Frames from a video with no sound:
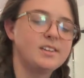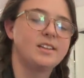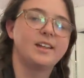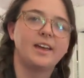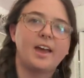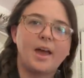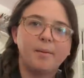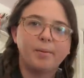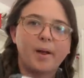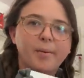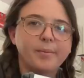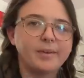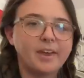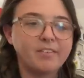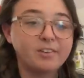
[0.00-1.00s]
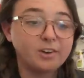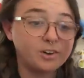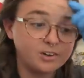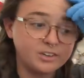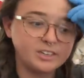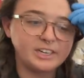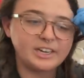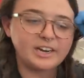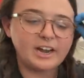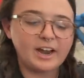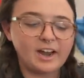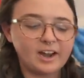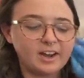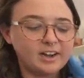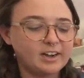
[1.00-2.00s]
Like I probably have curlier
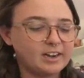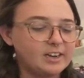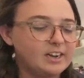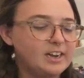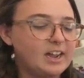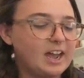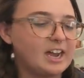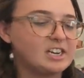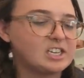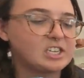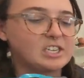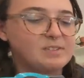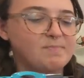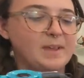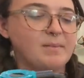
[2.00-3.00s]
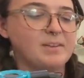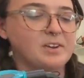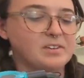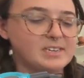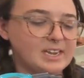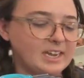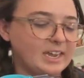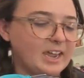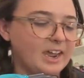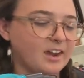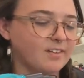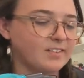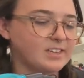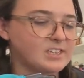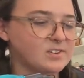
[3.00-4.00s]
hair. I just maybe don't take care
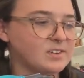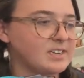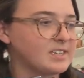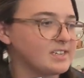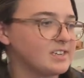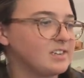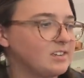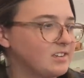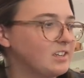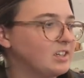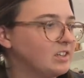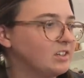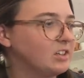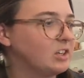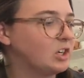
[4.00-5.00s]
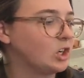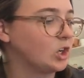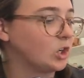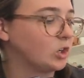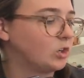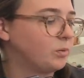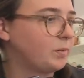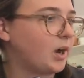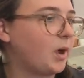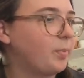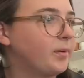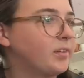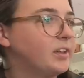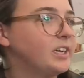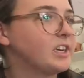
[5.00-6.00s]
of it so it doesn't curl
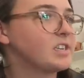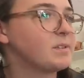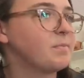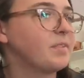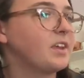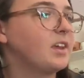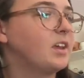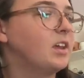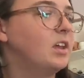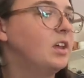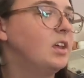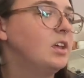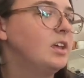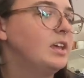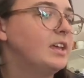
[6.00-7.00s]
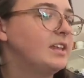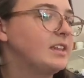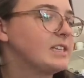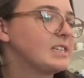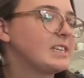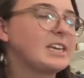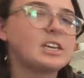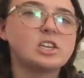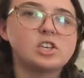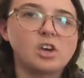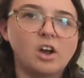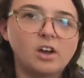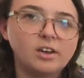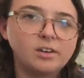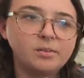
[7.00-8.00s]
properly or something. This is like a
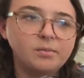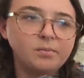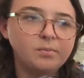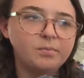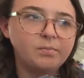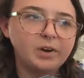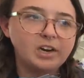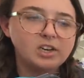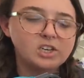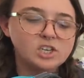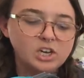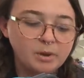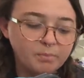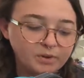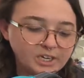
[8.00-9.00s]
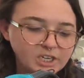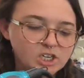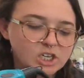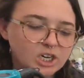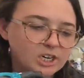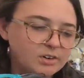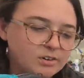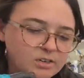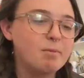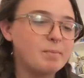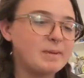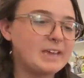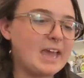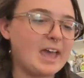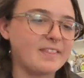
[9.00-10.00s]
dog brush, I'm pretty sure.
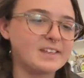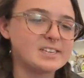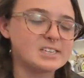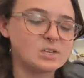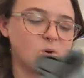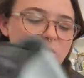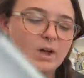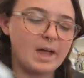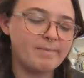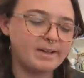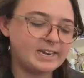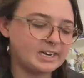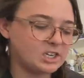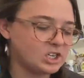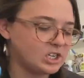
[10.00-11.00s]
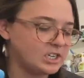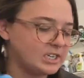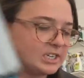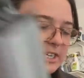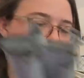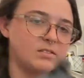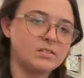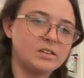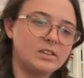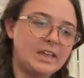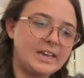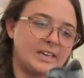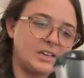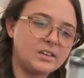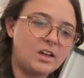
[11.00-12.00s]
But yeah, this is cool. I might actually
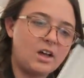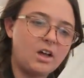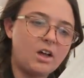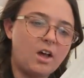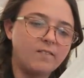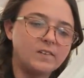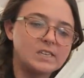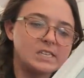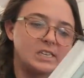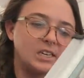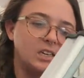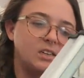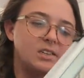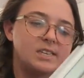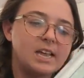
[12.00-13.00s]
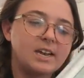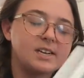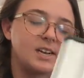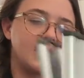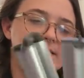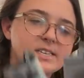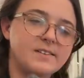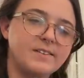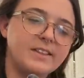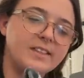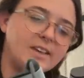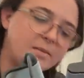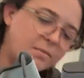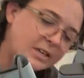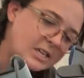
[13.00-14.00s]
like obviously sanitize and
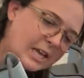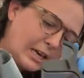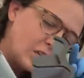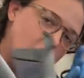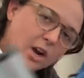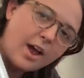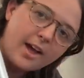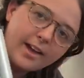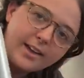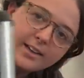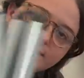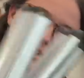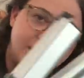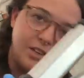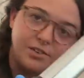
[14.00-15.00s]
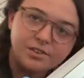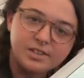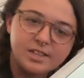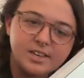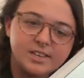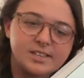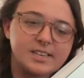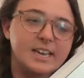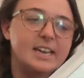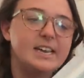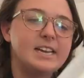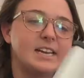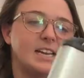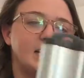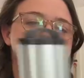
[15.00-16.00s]
everything, but like try to use this
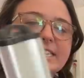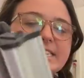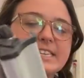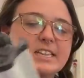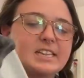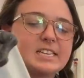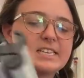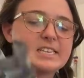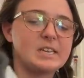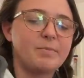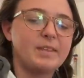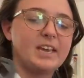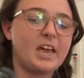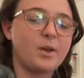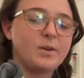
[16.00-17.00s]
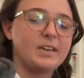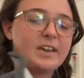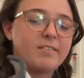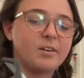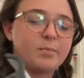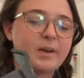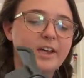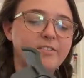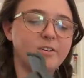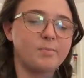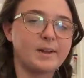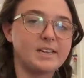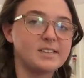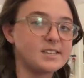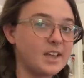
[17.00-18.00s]
because this is something I would never buy for
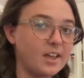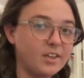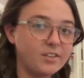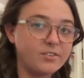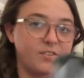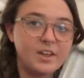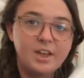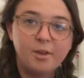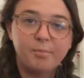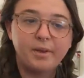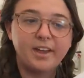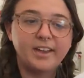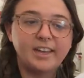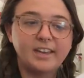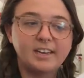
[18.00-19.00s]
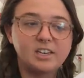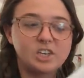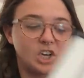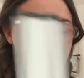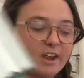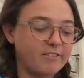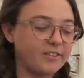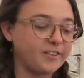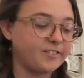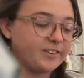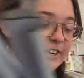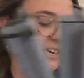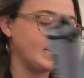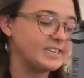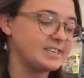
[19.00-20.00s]
myself, but getting to try it for
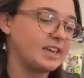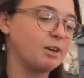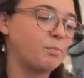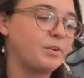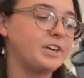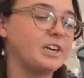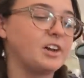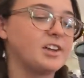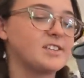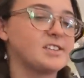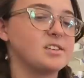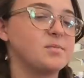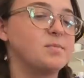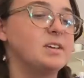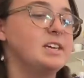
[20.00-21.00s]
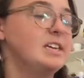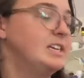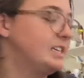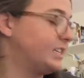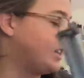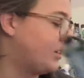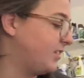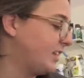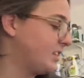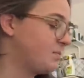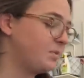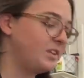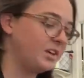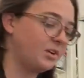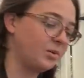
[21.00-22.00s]
free is like pretty awesome. So that's
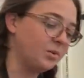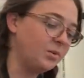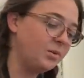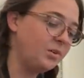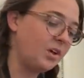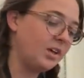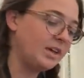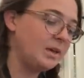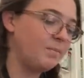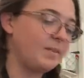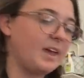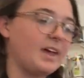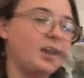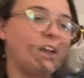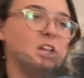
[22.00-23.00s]
really cool. I'll keep that.